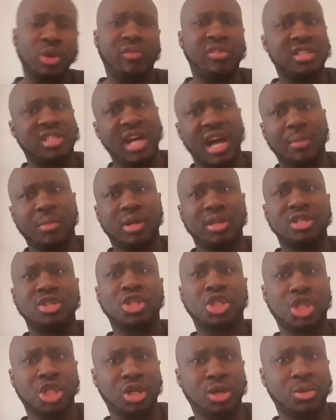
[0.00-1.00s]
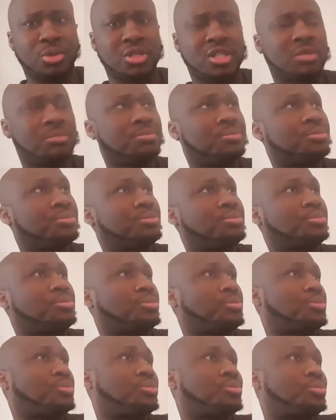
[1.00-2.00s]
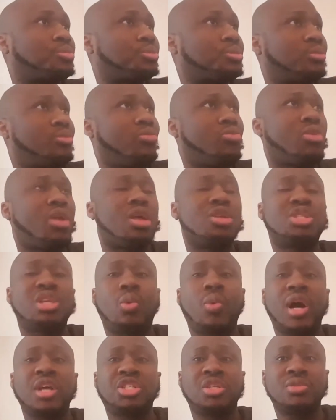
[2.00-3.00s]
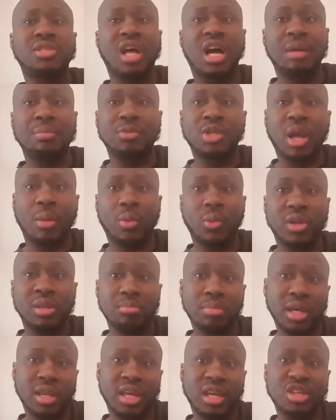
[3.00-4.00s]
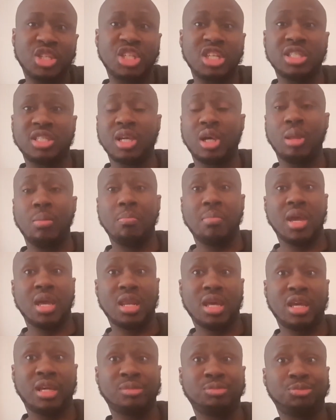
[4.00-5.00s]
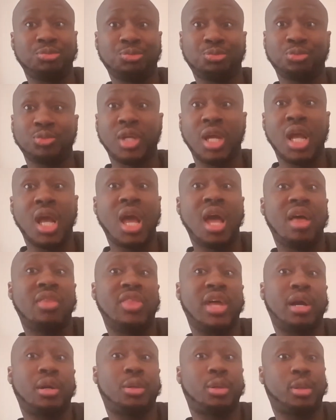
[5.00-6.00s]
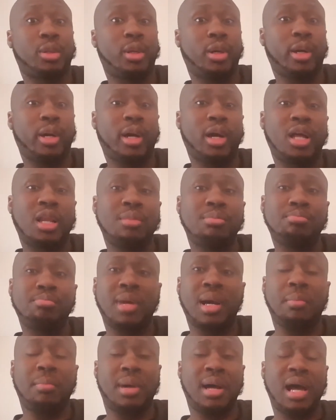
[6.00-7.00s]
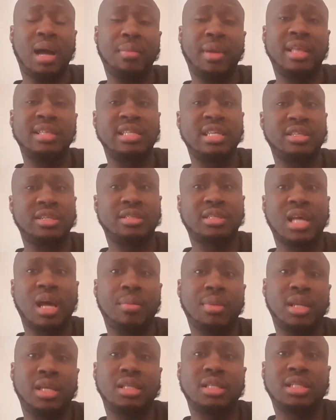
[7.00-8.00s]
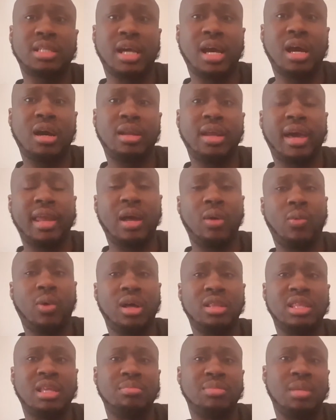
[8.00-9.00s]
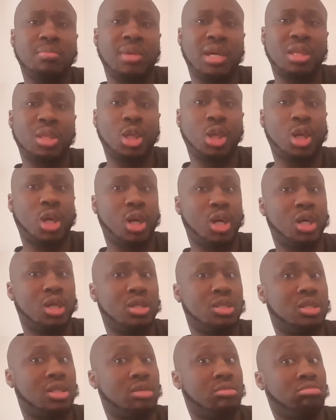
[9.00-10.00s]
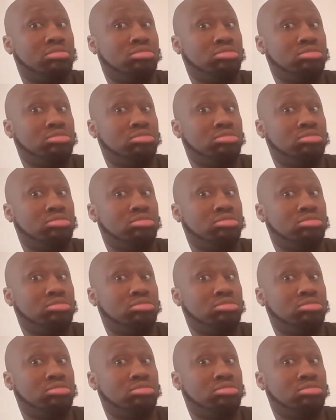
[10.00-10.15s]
doing every time on these shows. So while she was out shopping with Minnie, she told Minnie that, girl, my mom and sister's coming in town and I want them to meet the girls